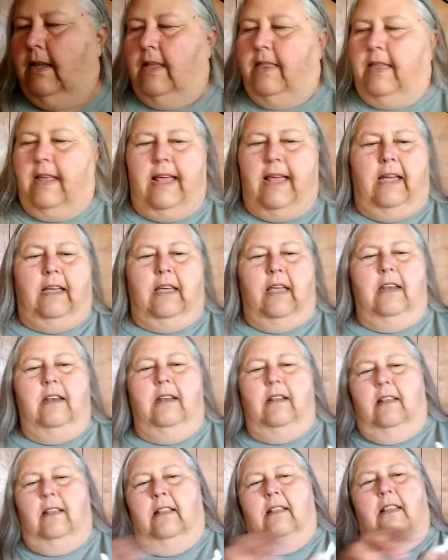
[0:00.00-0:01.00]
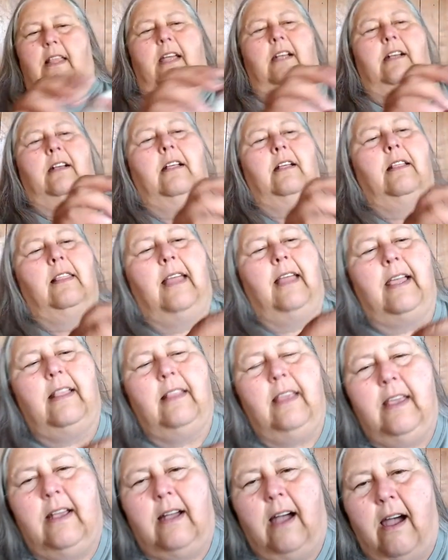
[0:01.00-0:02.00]
and then I can like
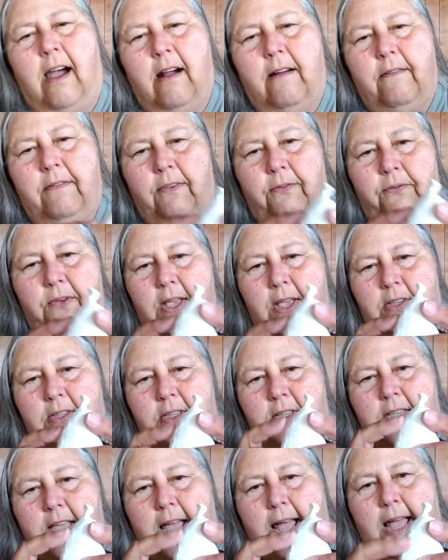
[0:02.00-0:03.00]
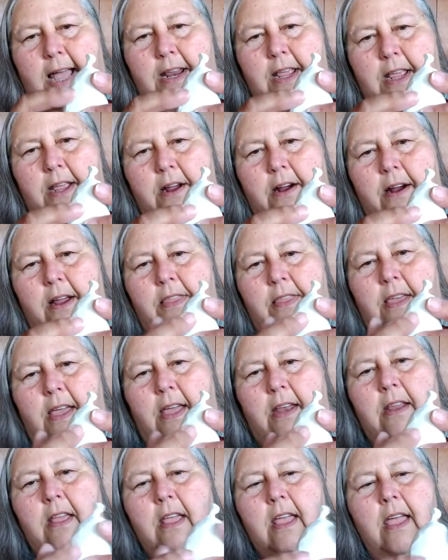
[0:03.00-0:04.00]
lightly carve the faces on here, and
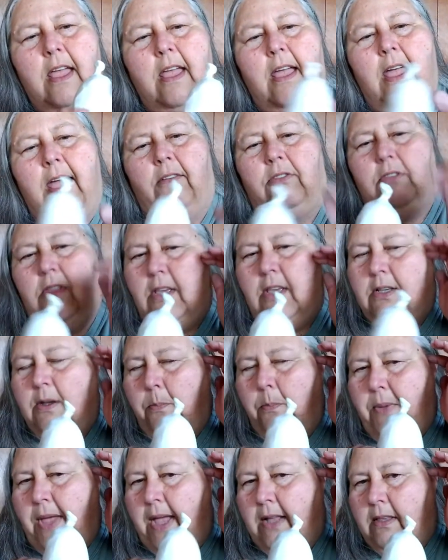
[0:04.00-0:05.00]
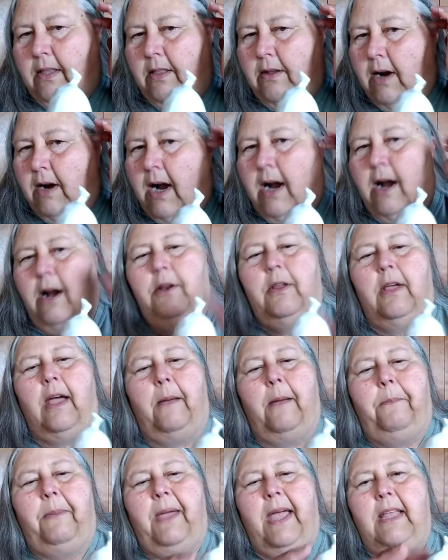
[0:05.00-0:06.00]
then after these are baked and they're hard,
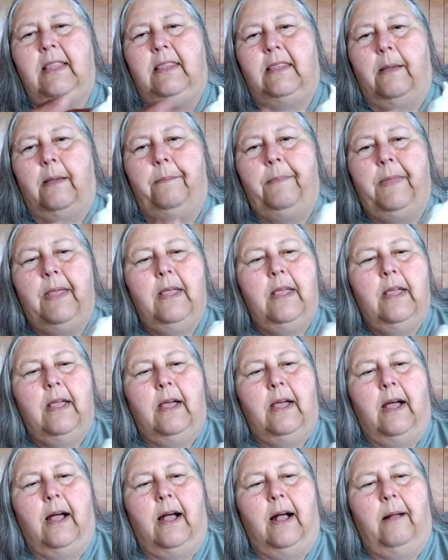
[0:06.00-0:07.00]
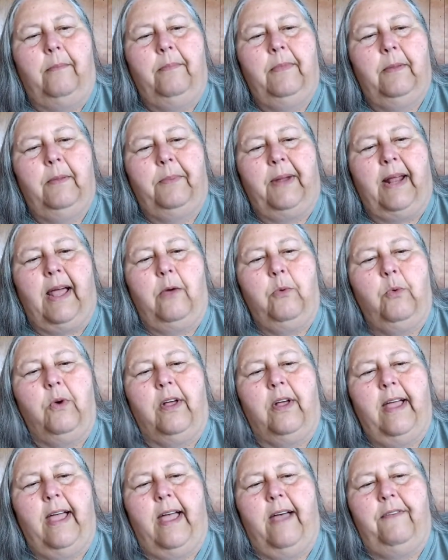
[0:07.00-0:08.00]
I paint them. Um, but I
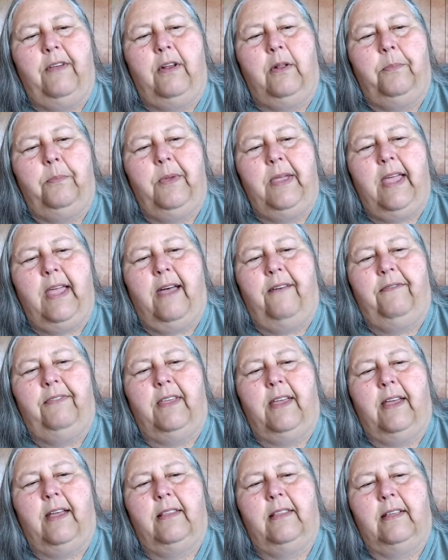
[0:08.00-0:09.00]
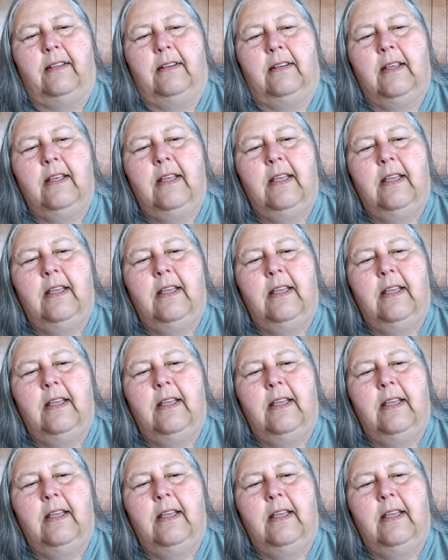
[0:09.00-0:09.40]
will have it'll be have the the